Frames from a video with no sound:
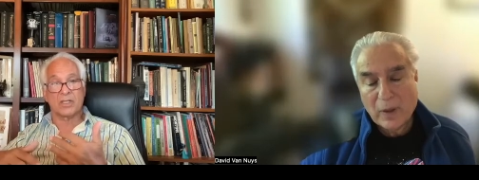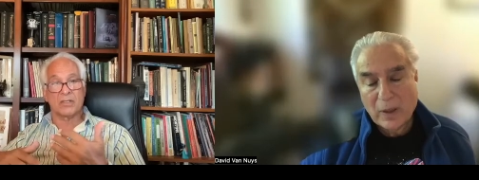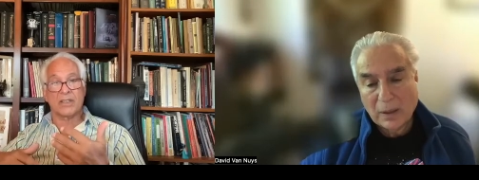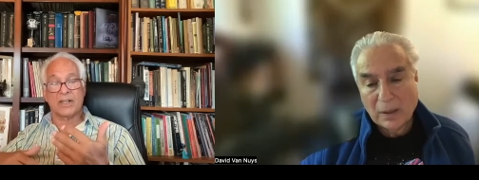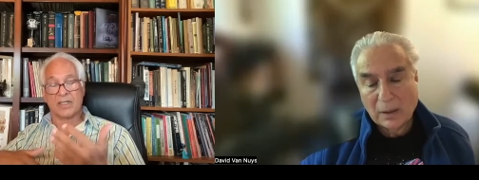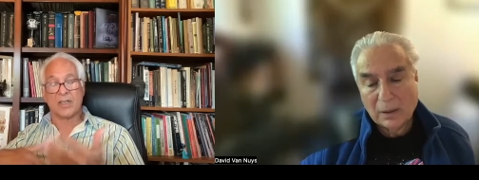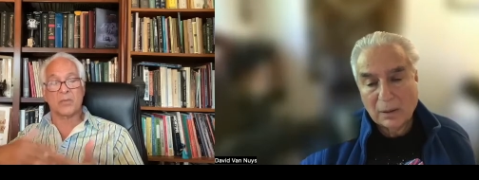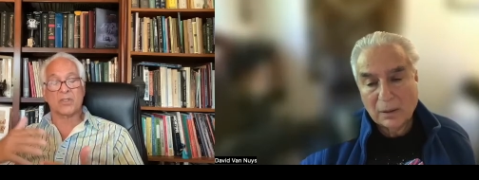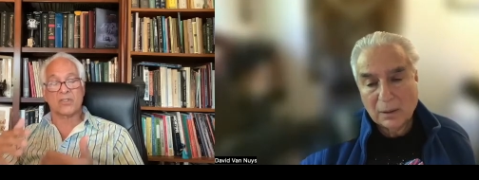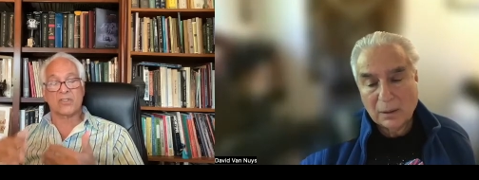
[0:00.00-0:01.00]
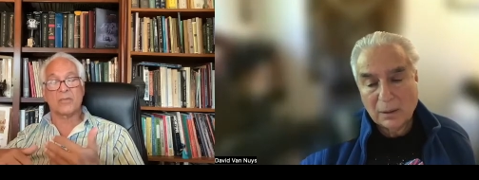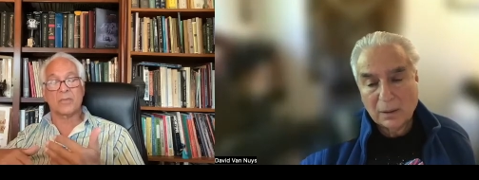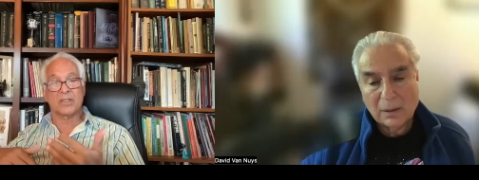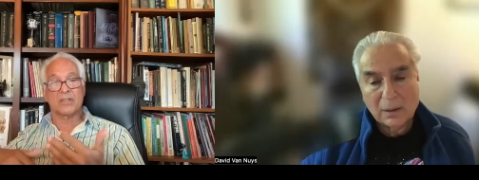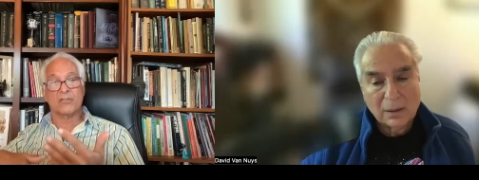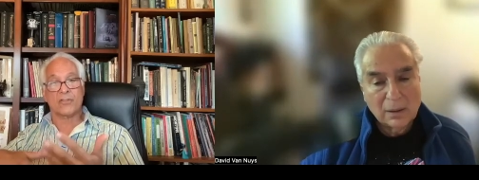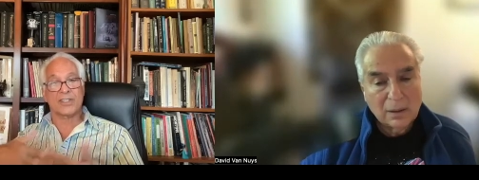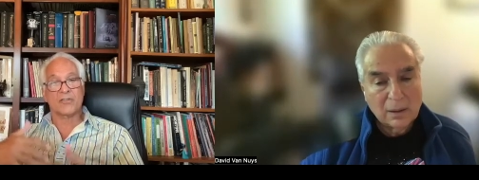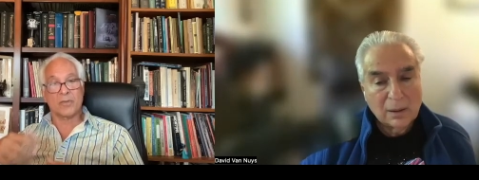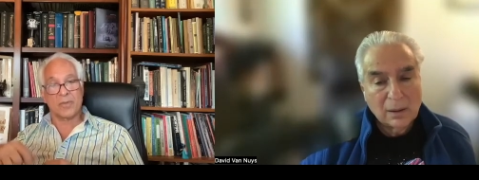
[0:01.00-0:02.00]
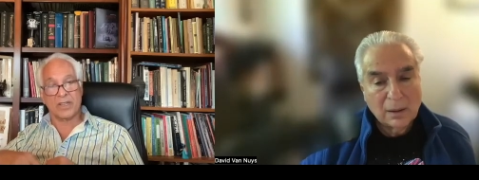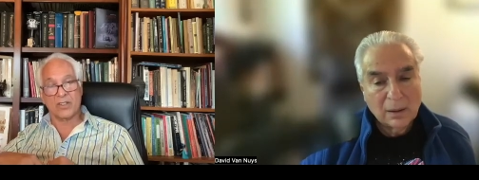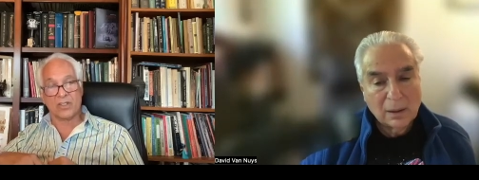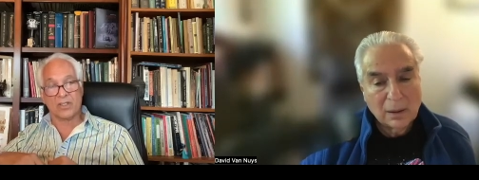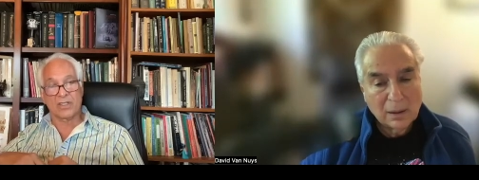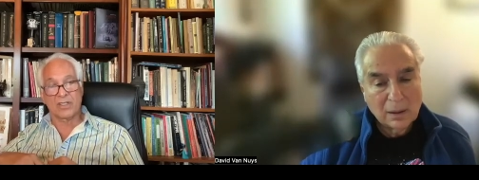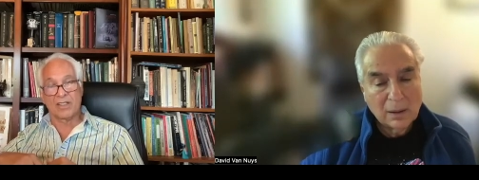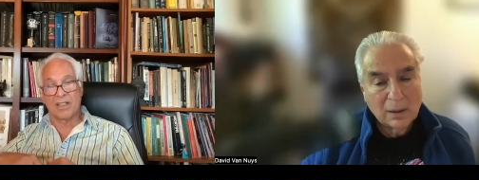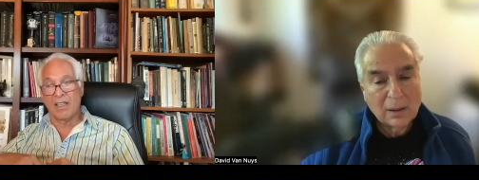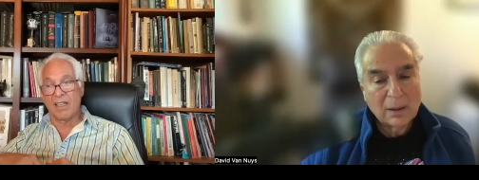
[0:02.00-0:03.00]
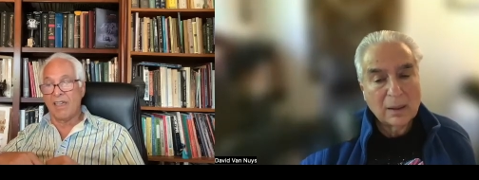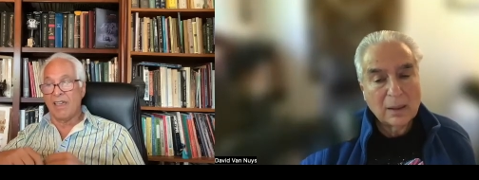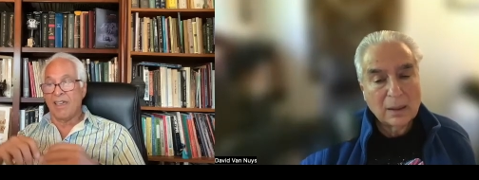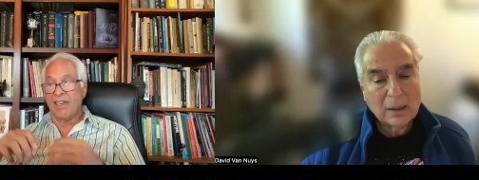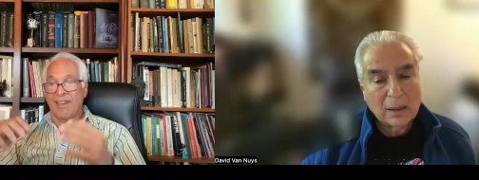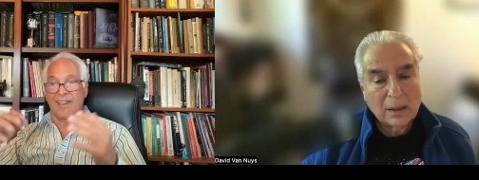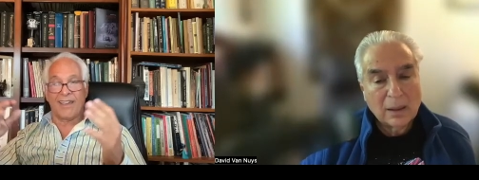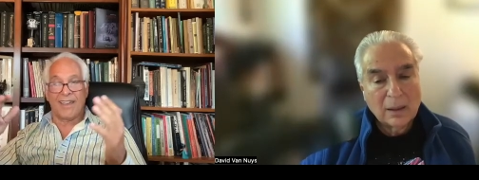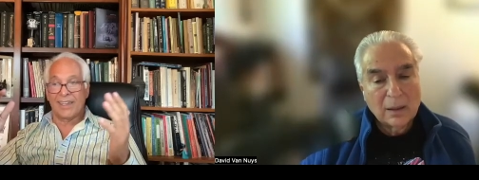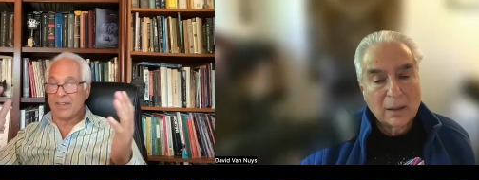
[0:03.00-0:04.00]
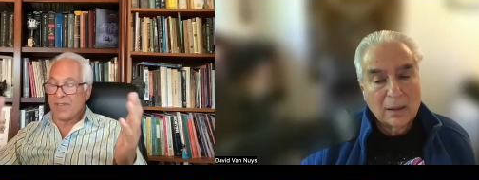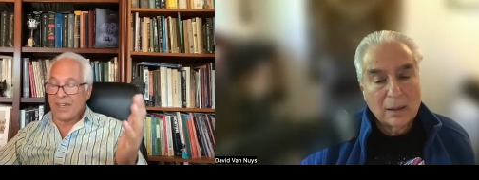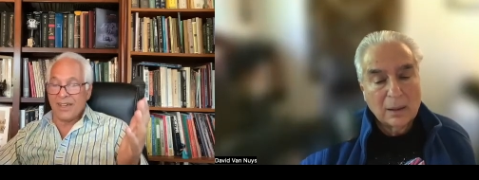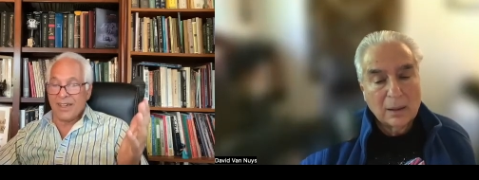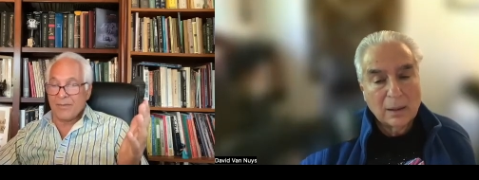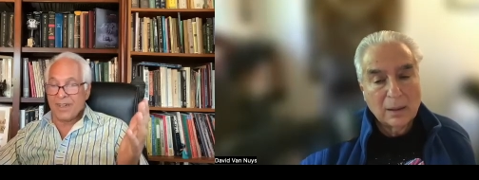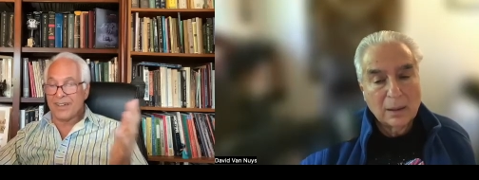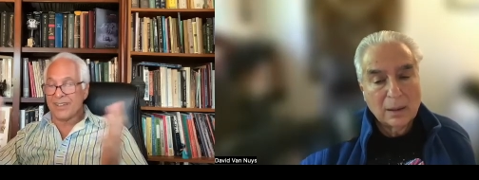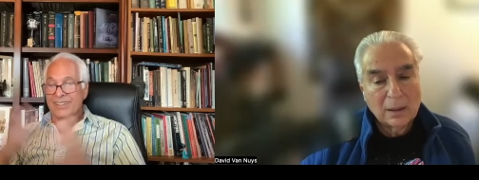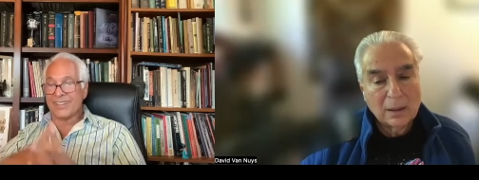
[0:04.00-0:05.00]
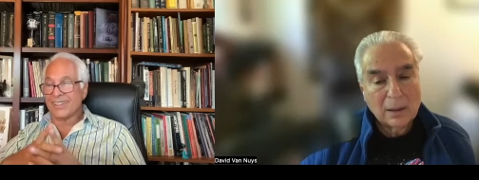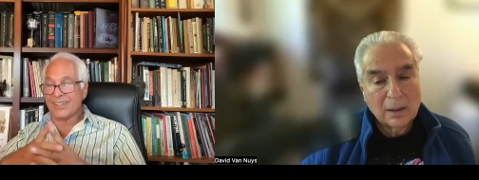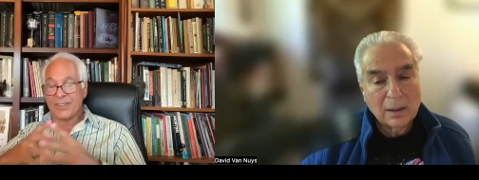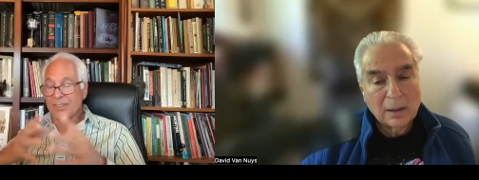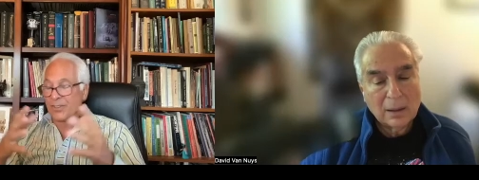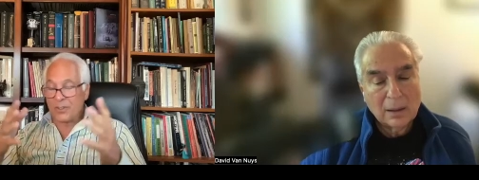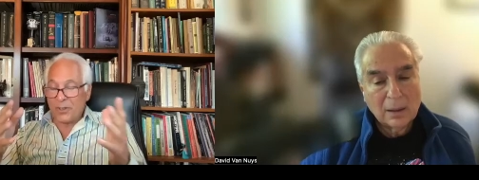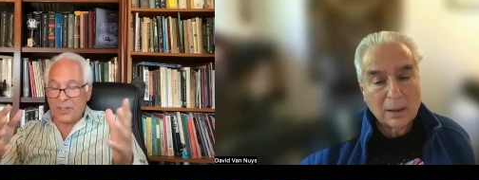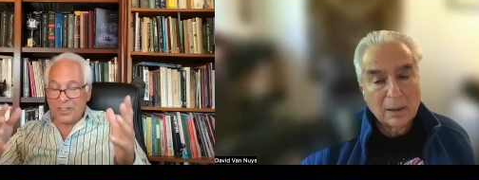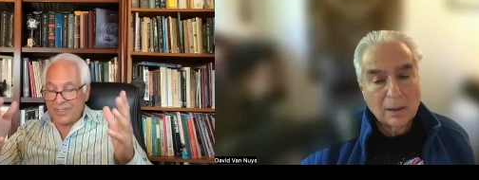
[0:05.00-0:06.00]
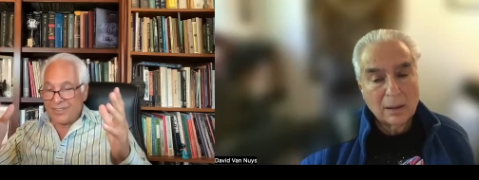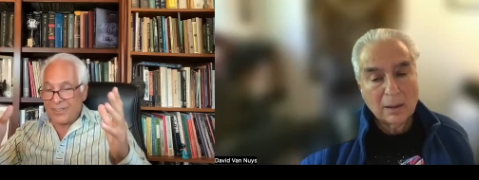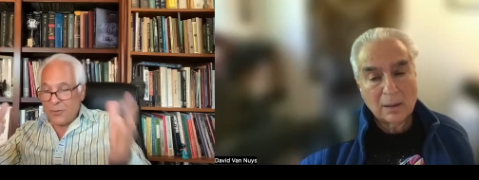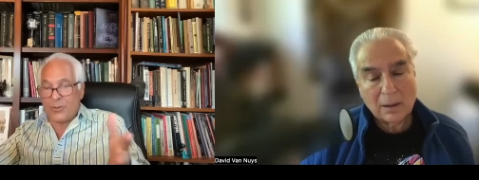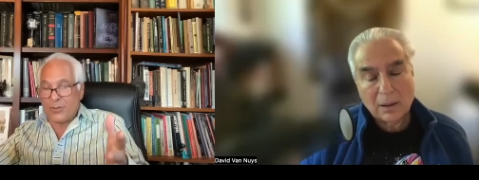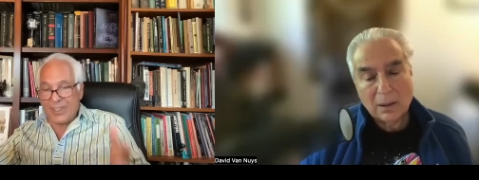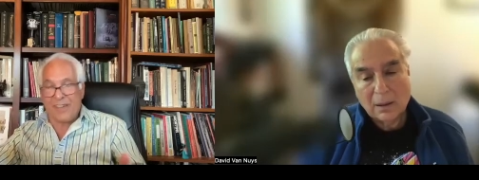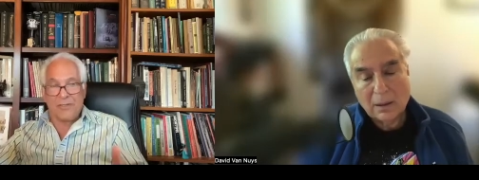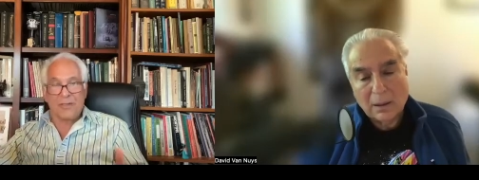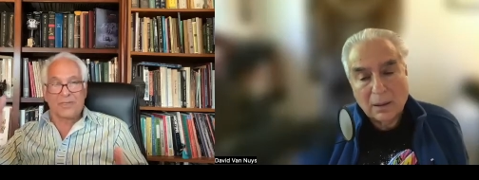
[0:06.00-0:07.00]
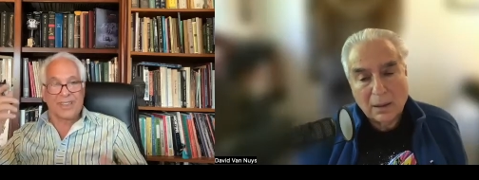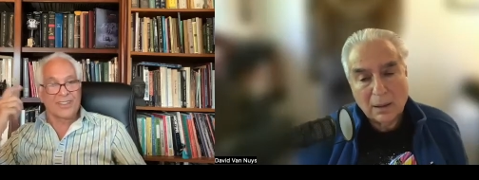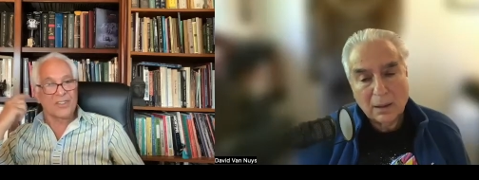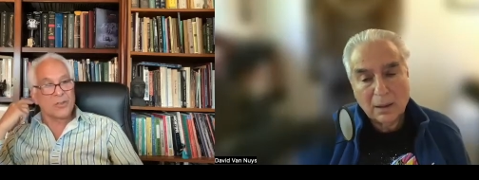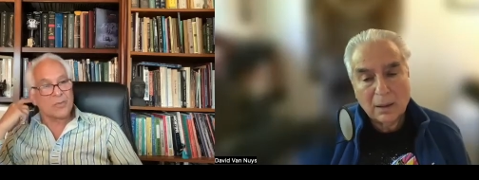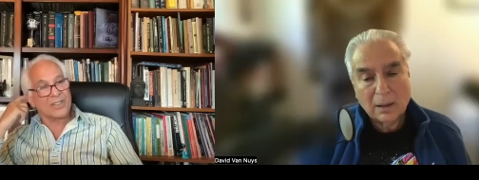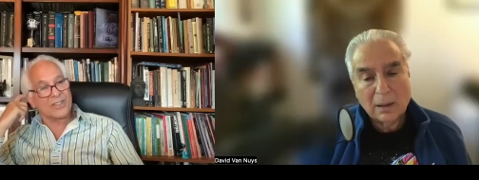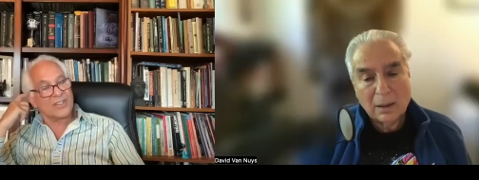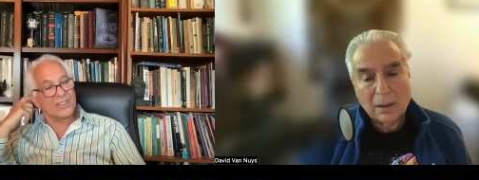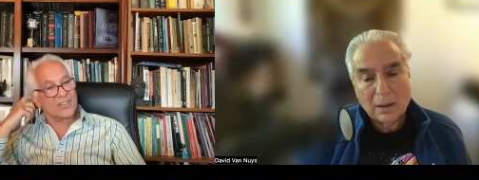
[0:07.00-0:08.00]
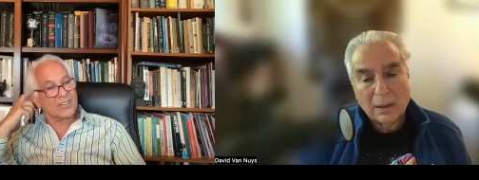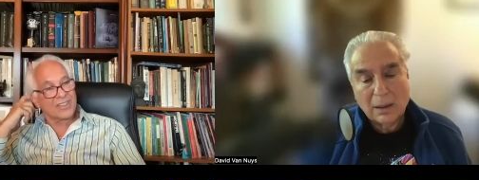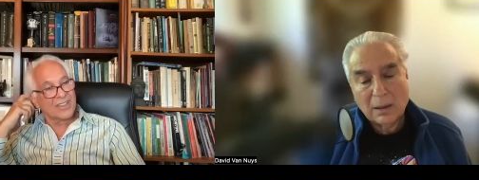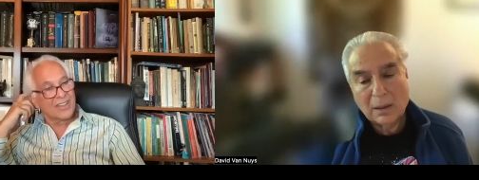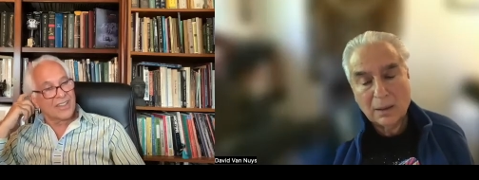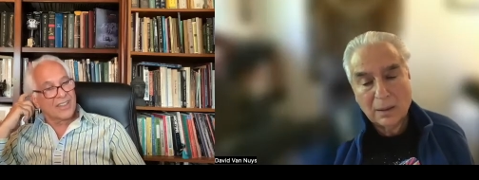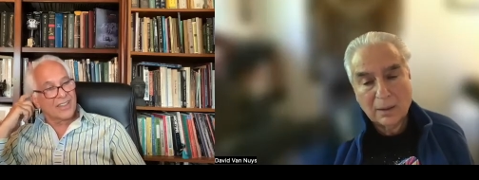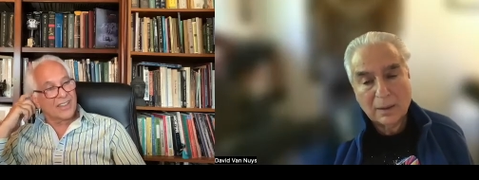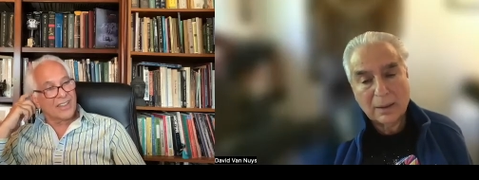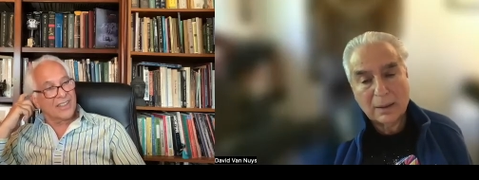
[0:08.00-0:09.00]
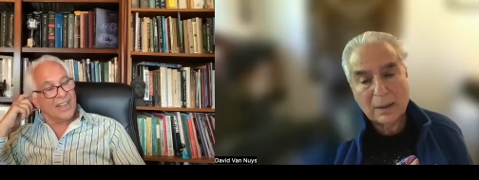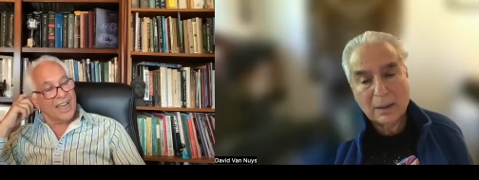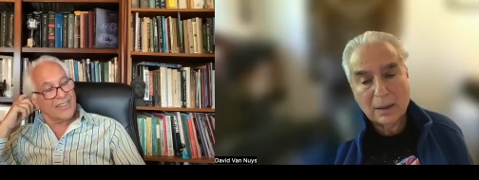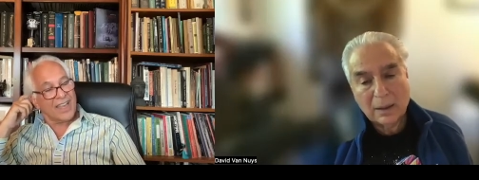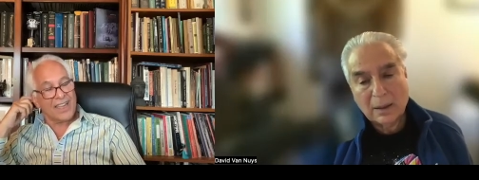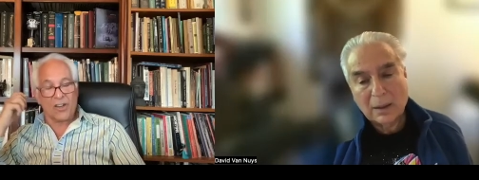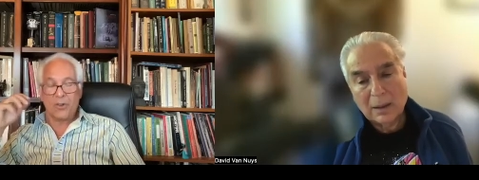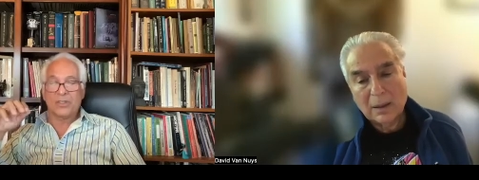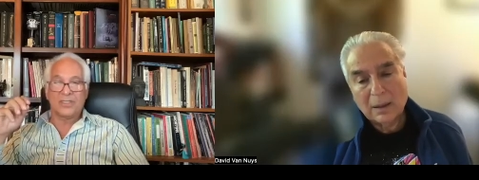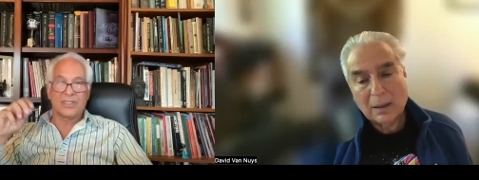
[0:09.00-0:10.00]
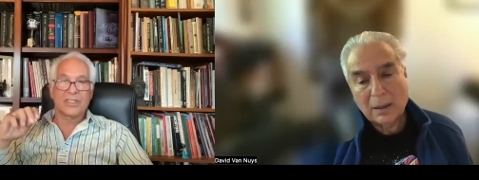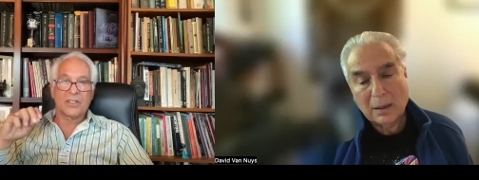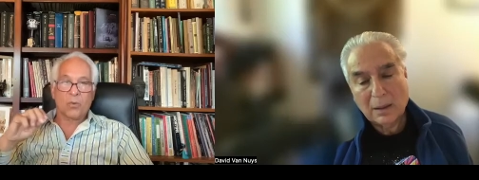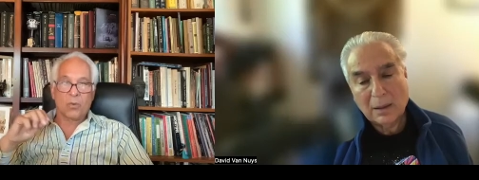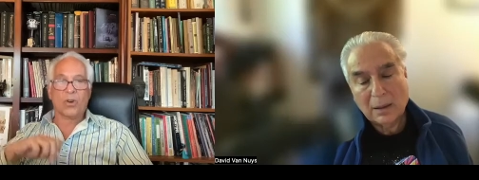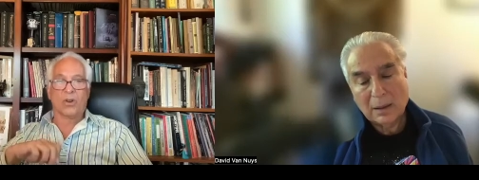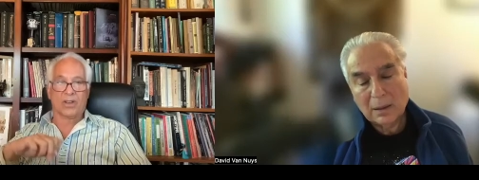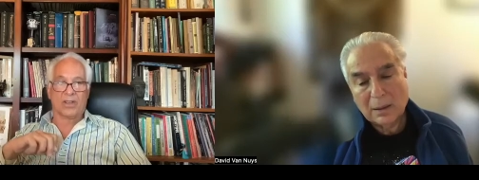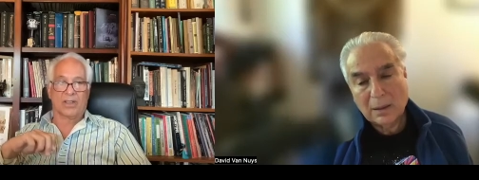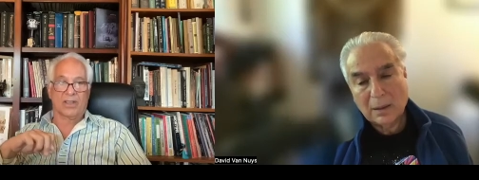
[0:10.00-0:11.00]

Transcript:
Speaker 1: of the alchemical symbol of transformation. And I'm not, this is all true stuff I'm telling you, because it not only did it work,